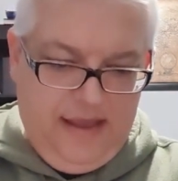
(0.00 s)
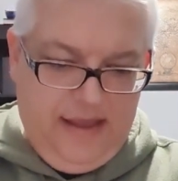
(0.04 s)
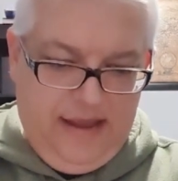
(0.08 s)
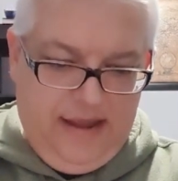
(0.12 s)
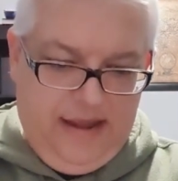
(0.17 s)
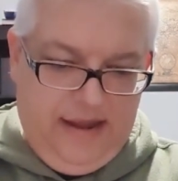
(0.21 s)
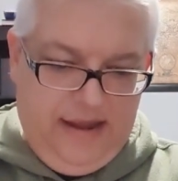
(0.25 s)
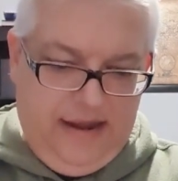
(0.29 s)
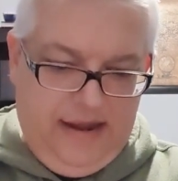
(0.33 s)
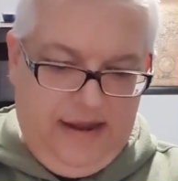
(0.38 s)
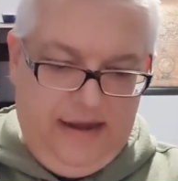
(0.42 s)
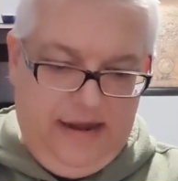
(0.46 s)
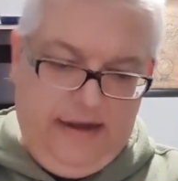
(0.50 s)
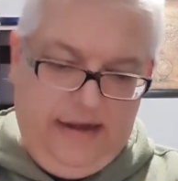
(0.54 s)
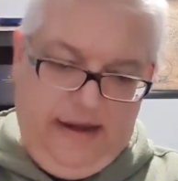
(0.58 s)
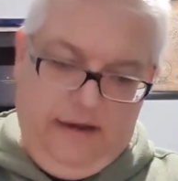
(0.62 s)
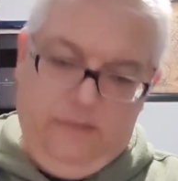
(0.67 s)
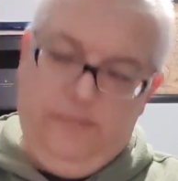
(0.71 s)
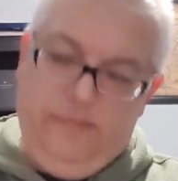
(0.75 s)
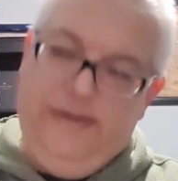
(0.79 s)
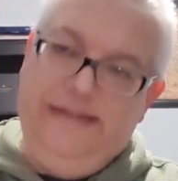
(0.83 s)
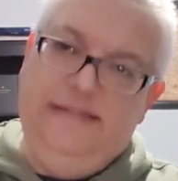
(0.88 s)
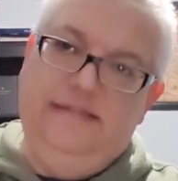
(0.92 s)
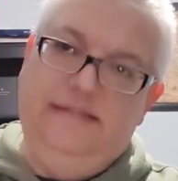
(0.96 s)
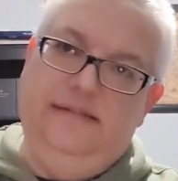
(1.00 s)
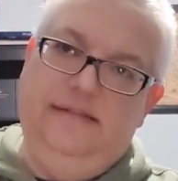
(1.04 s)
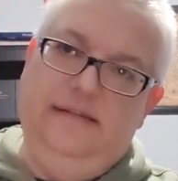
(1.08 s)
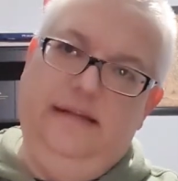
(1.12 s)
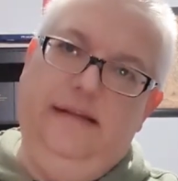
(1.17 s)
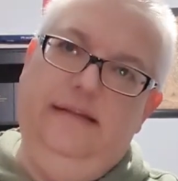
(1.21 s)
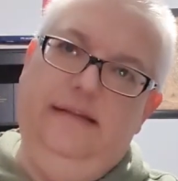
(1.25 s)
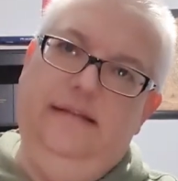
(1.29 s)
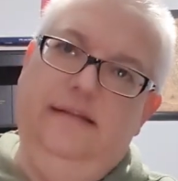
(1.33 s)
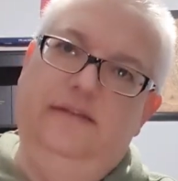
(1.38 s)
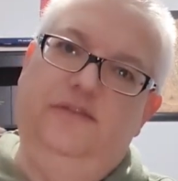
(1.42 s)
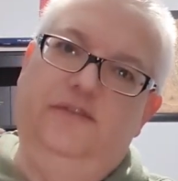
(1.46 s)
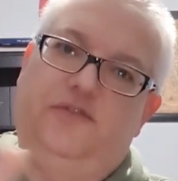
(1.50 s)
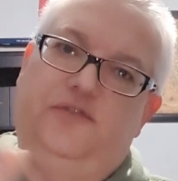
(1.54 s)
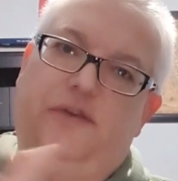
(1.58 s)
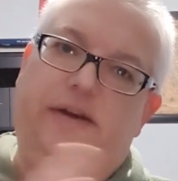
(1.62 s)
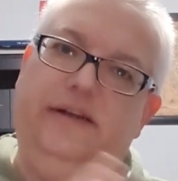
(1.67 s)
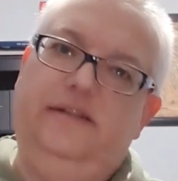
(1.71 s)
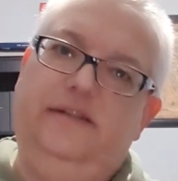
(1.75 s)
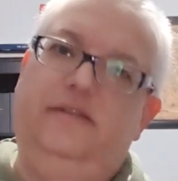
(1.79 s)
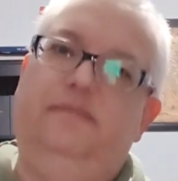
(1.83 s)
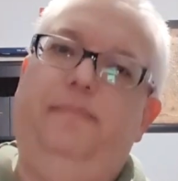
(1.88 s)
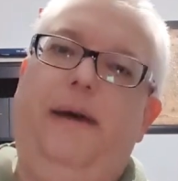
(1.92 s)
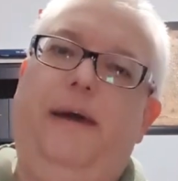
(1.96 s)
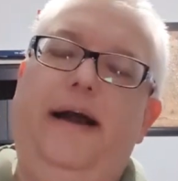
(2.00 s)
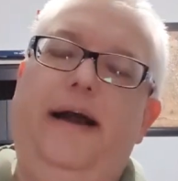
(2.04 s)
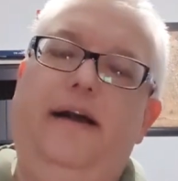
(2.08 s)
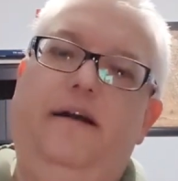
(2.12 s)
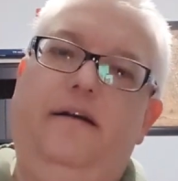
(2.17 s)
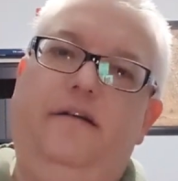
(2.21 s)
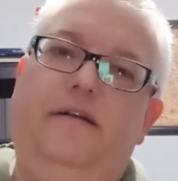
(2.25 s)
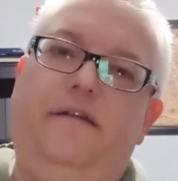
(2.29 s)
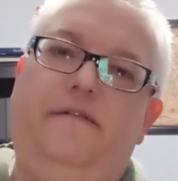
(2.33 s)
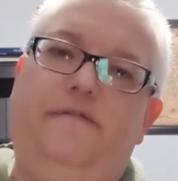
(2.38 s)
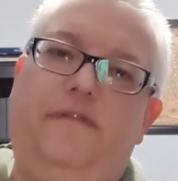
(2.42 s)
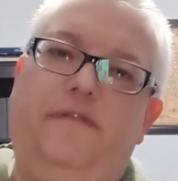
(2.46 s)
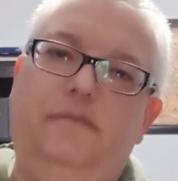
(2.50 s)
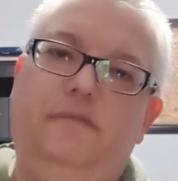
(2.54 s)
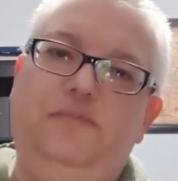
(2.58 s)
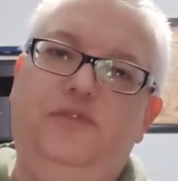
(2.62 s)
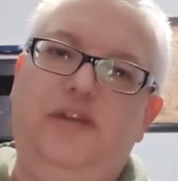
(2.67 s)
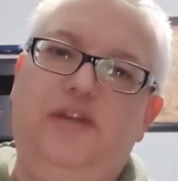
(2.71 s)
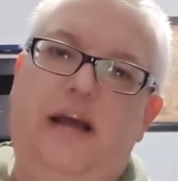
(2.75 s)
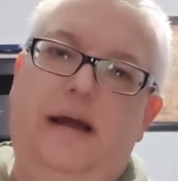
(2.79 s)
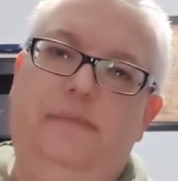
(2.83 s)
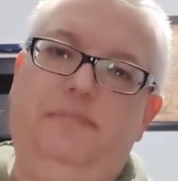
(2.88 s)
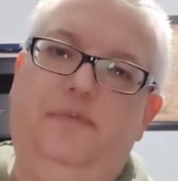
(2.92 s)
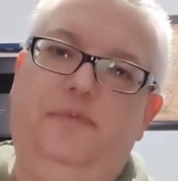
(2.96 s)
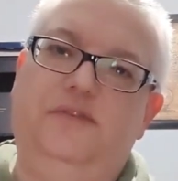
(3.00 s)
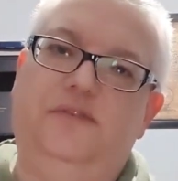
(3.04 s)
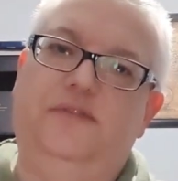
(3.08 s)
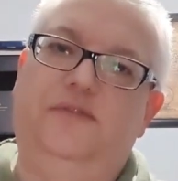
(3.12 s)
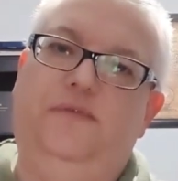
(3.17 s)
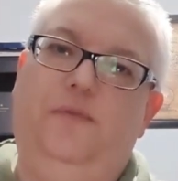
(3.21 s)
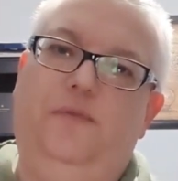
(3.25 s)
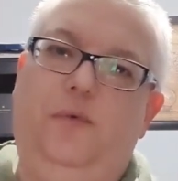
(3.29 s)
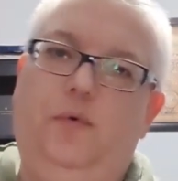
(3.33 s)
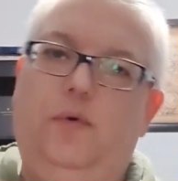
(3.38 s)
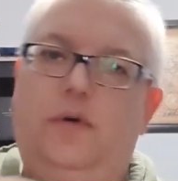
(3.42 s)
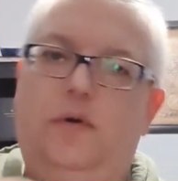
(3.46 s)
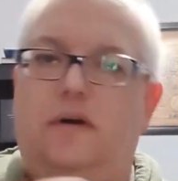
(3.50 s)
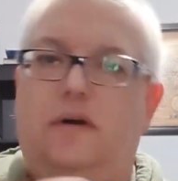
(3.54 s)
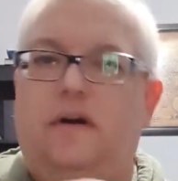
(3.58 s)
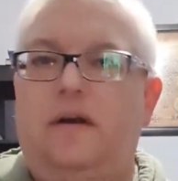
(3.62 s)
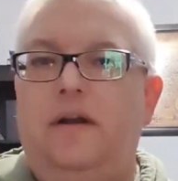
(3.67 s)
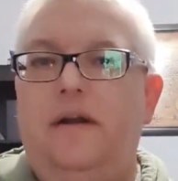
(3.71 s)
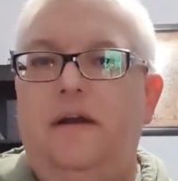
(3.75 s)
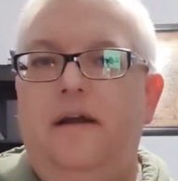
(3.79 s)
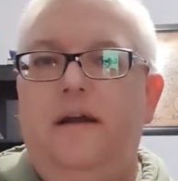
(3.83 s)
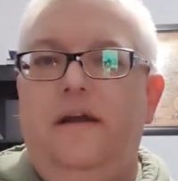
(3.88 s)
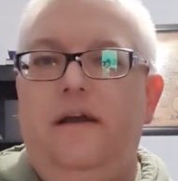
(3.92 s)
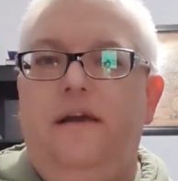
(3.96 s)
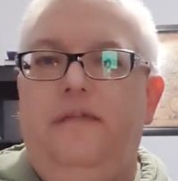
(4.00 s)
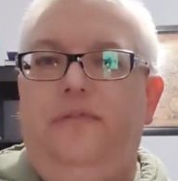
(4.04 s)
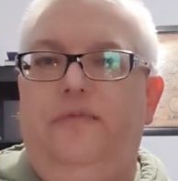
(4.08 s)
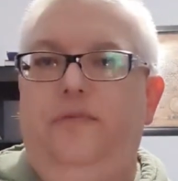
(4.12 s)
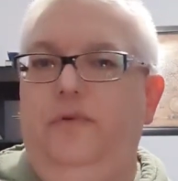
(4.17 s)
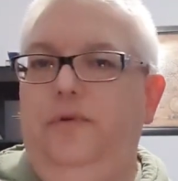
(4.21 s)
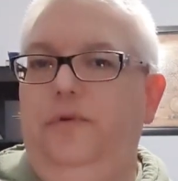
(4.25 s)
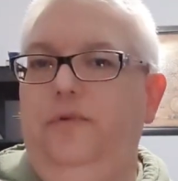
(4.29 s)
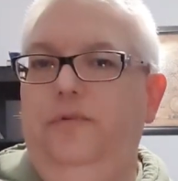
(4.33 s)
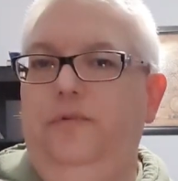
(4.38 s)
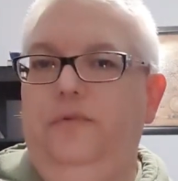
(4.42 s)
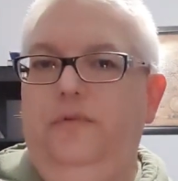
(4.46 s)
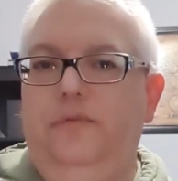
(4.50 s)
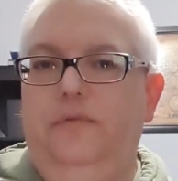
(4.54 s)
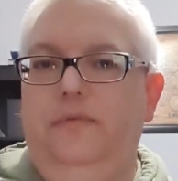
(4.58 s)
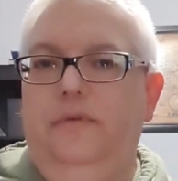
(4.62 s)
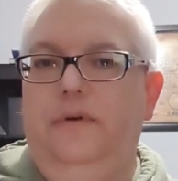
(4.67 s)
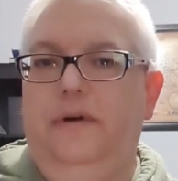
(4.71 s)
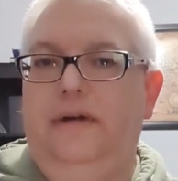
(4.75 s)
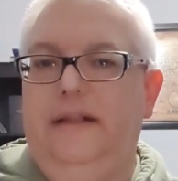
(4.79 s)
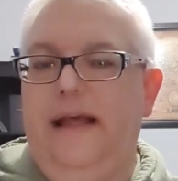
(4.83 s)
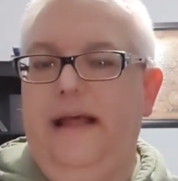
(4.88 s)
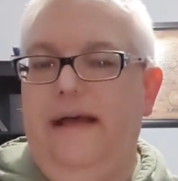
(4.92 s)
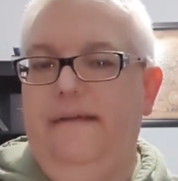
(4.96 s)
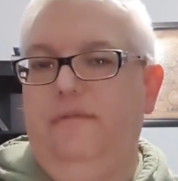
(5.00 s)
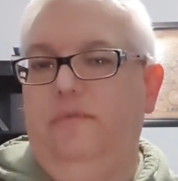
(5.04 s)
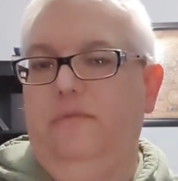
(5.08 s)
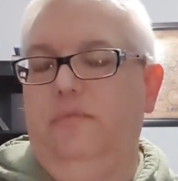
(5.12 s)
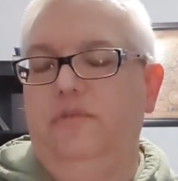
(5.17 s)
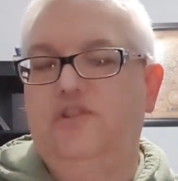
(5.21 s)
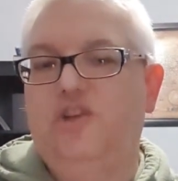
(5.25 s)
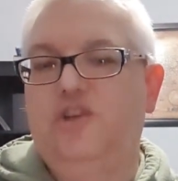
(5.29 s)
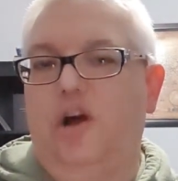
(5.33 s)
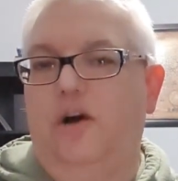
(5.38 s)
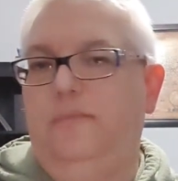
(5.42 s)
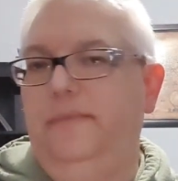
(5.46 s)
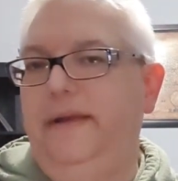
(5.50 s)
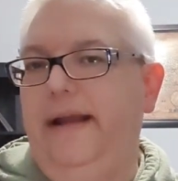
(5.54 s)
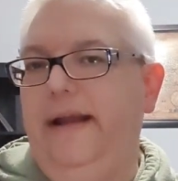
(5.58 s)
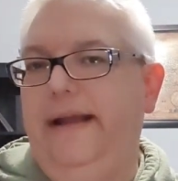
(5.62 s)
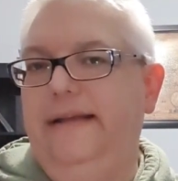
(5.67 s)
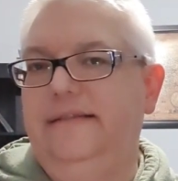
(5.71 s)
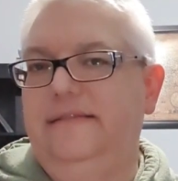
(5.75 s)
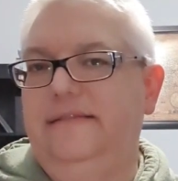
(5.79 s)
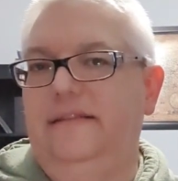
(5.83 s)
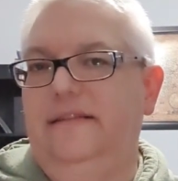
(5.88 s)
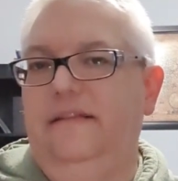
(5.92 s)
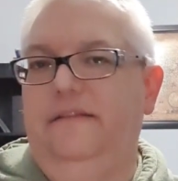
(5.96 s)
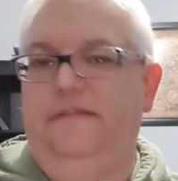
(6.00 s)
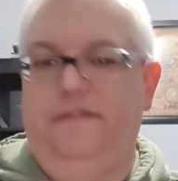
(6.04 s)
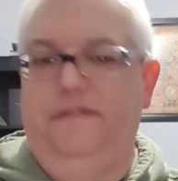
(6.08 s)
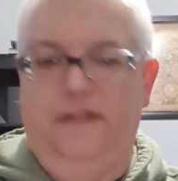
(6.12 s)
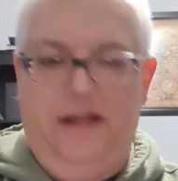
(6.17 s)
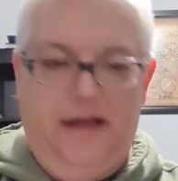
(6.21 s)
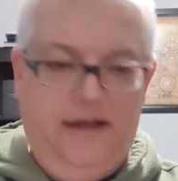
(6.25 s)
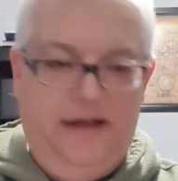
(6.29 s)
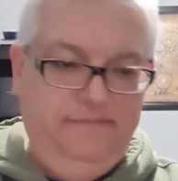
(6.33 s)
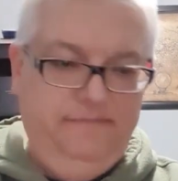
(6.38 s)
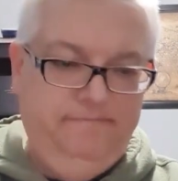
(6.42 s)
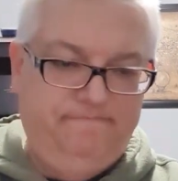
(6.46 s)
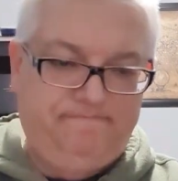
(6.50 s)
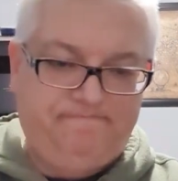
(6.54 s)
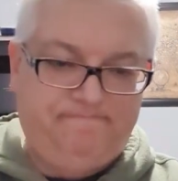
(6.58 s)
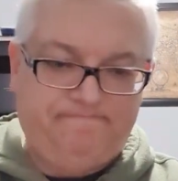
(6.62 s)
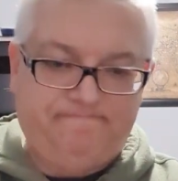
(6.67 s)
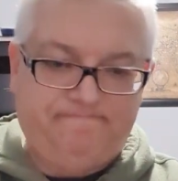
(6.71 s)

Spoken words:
And we see this transpire from chapters 4 through 11, which culminates in the flood